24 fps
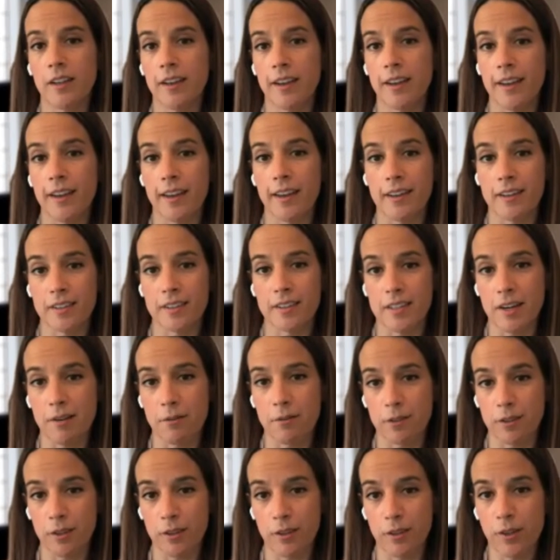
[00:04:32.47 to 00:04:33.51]
and
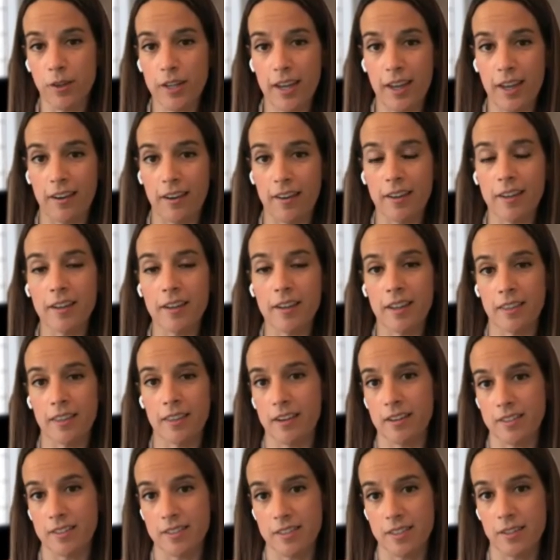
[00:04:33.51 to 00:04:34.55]
never look at it. And
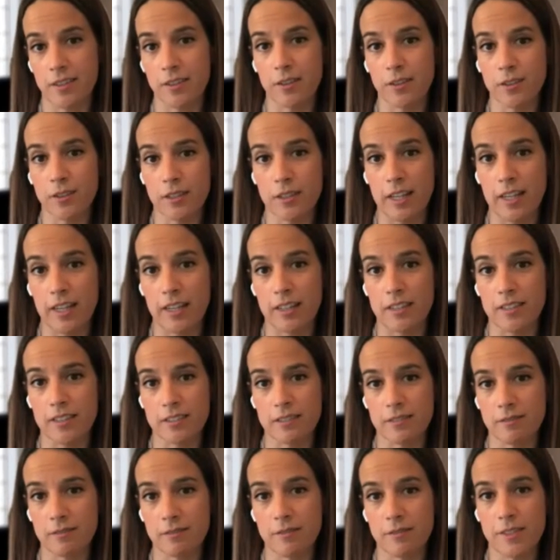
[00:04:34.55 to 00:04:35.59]
then until you're like in
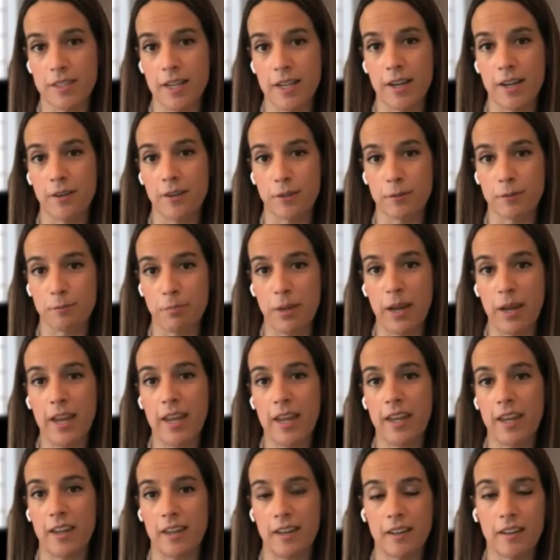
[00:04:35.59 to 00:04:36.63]
dire
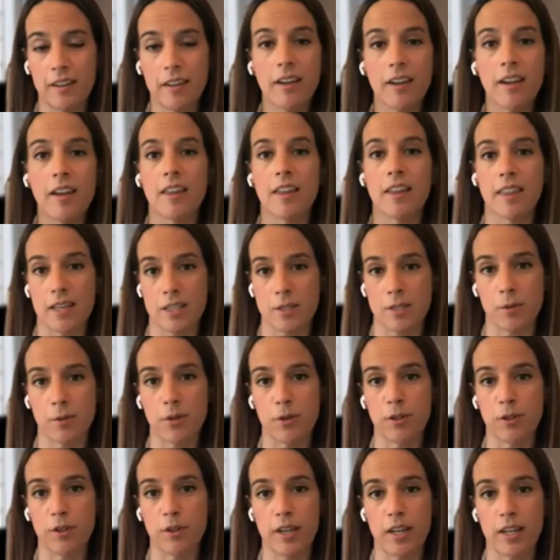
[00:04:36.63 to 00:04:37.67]
pain, that's when
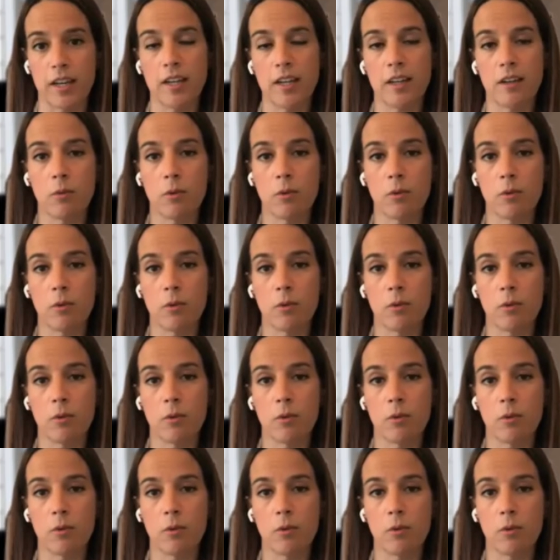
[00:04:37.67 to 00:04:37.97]
you look at it.